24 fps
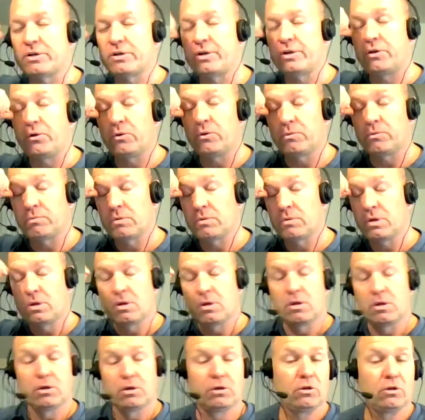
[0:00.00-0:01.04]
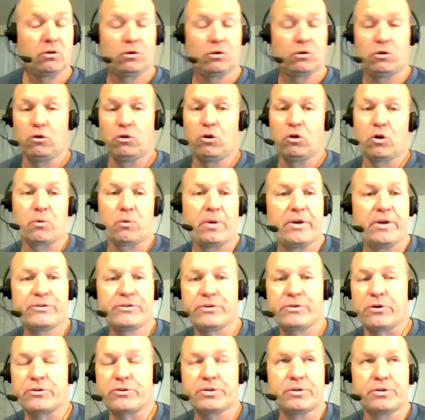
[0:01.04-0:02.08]
you do your
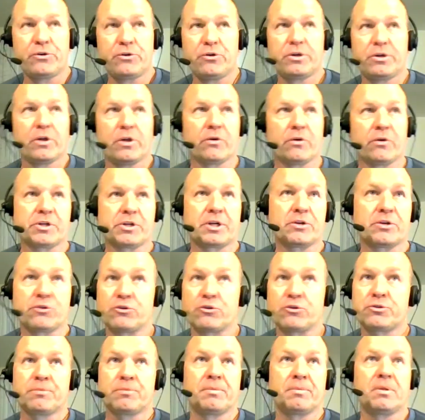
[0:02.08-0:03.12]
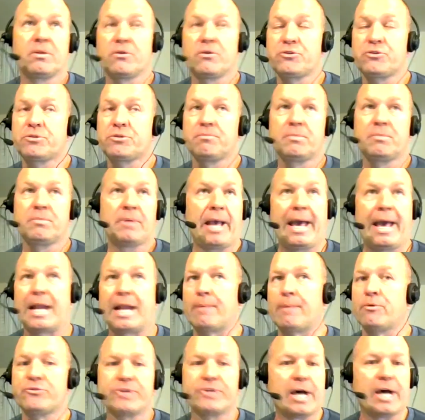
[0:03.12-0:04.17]
research and due diligence, because there's some
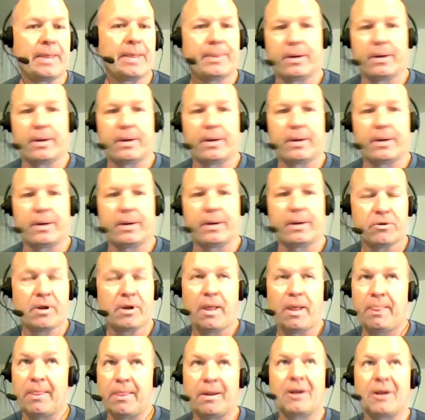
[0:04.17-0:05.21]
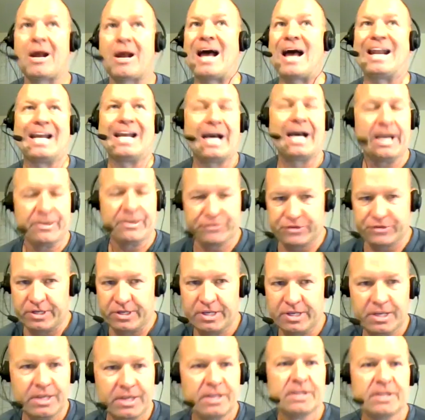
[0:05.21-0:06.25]
animals out there. They're not nice.
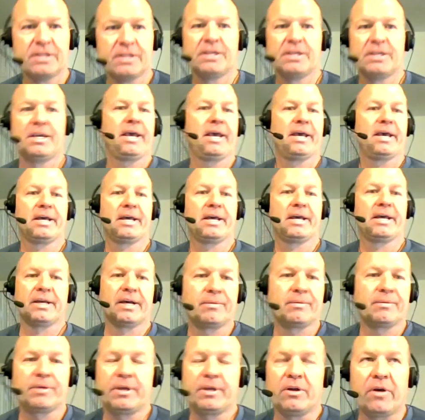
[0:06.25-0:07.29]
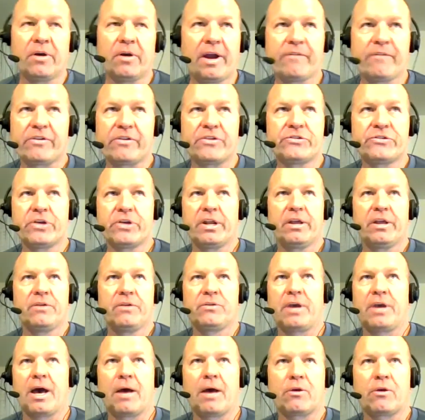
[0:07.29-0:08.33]
And, every city's
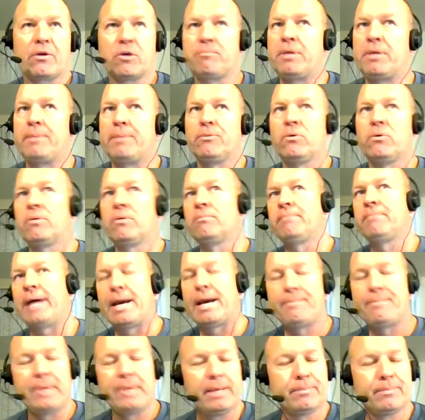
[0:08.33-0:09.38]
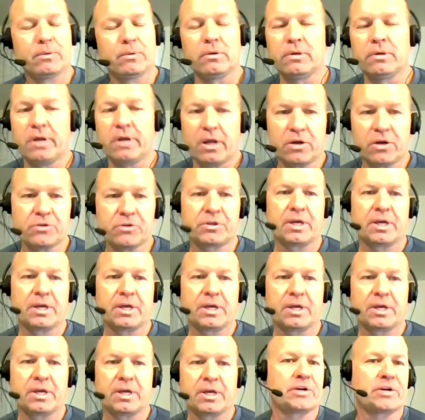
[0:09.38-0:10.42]
got good people and bad people. You just got to
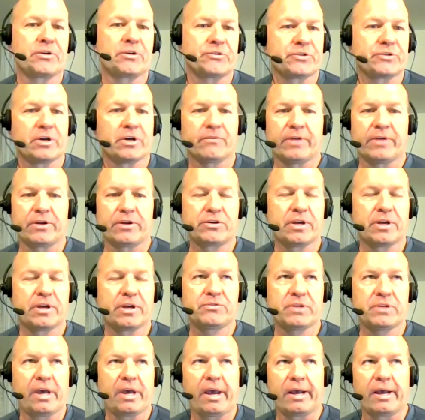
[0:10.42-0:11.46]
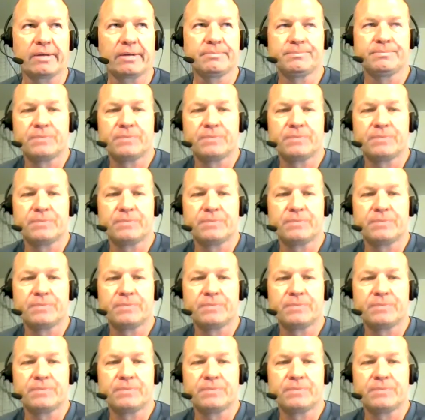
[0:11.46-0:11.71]
protect yourself, like Jeff's saying.